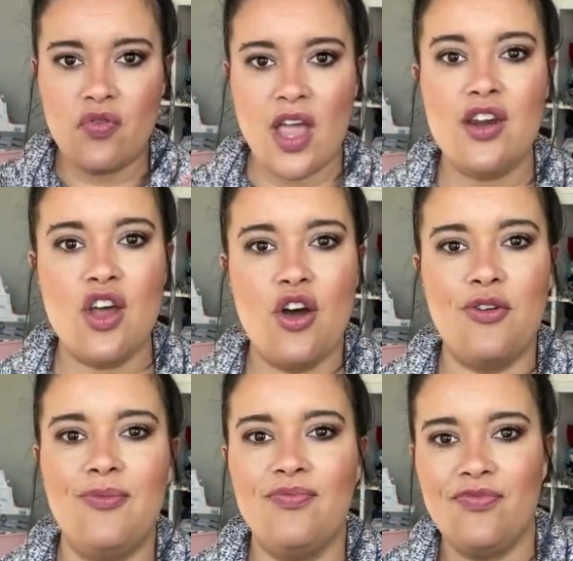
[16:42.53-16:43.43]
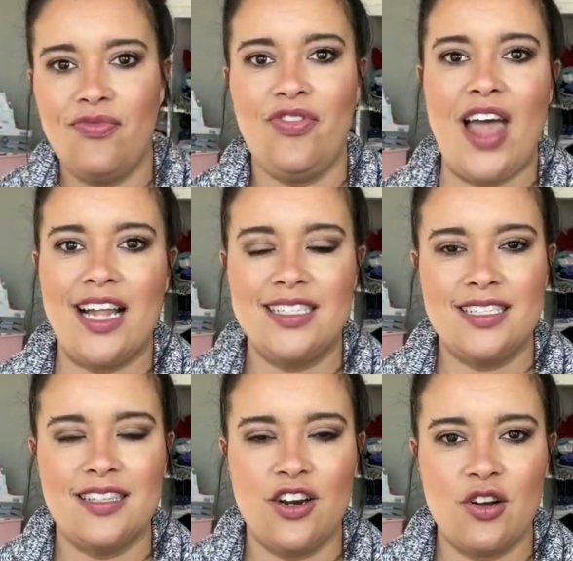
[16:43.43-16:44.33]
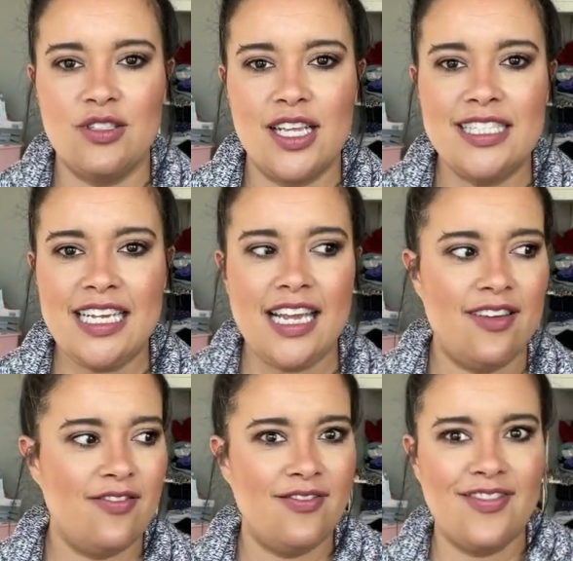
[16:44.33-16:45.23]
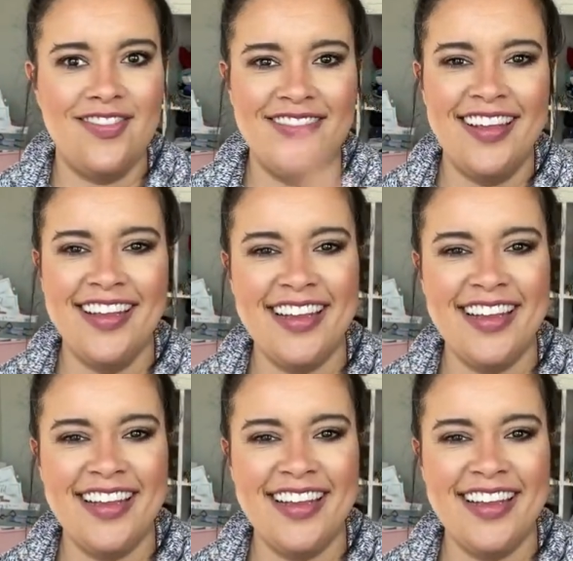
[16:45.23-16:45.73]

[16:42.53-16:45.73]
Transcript: they know there goes Lindsey. But